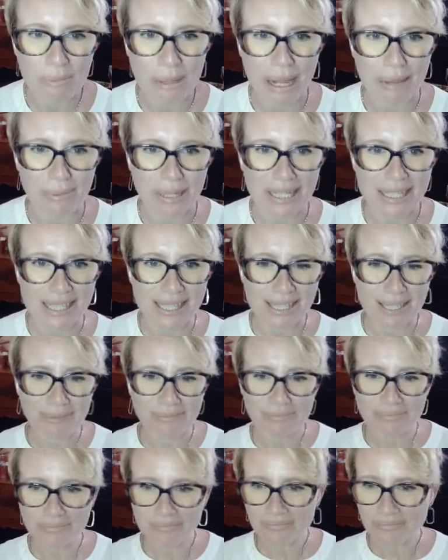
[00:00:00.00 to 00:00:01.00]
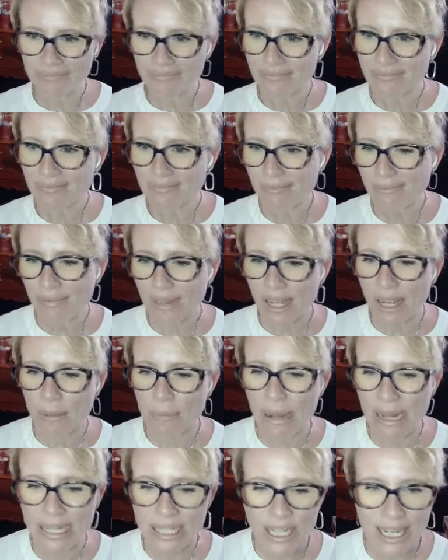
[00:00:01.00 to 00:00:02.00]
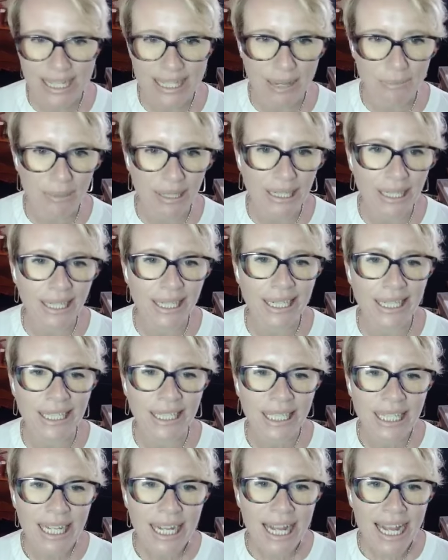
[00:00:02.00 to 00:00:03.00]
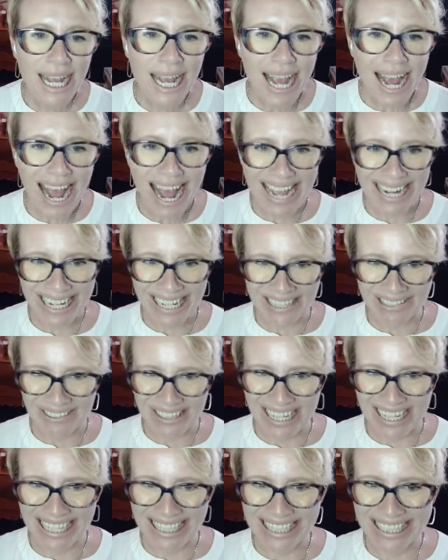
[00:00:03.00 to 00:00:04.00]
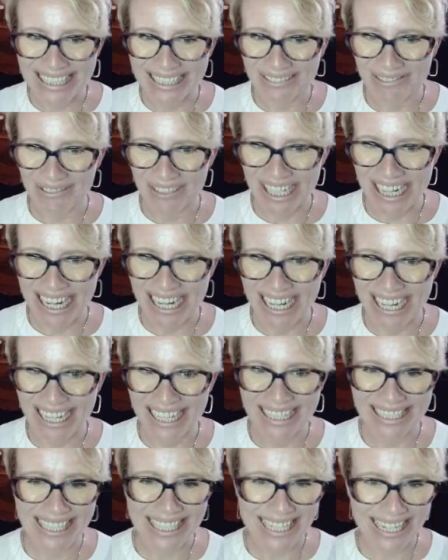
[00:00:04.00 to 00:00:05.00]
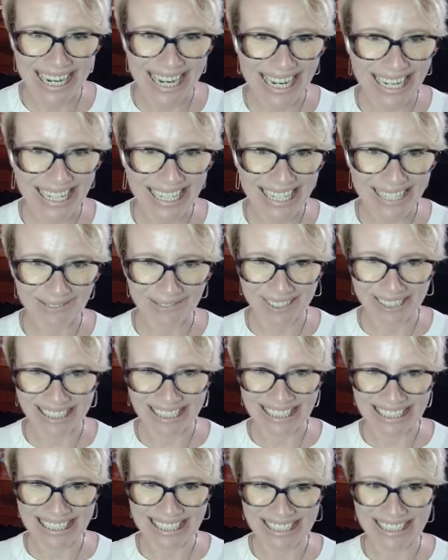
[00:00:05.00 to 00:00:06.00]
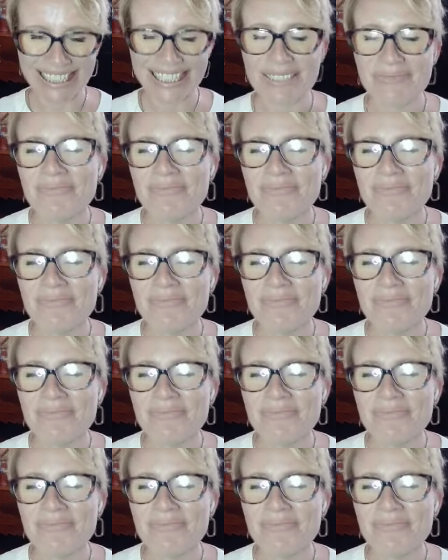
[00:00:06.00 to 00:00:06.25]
babies. I apologize, I'm a little, I know, right? Right? Take it, right?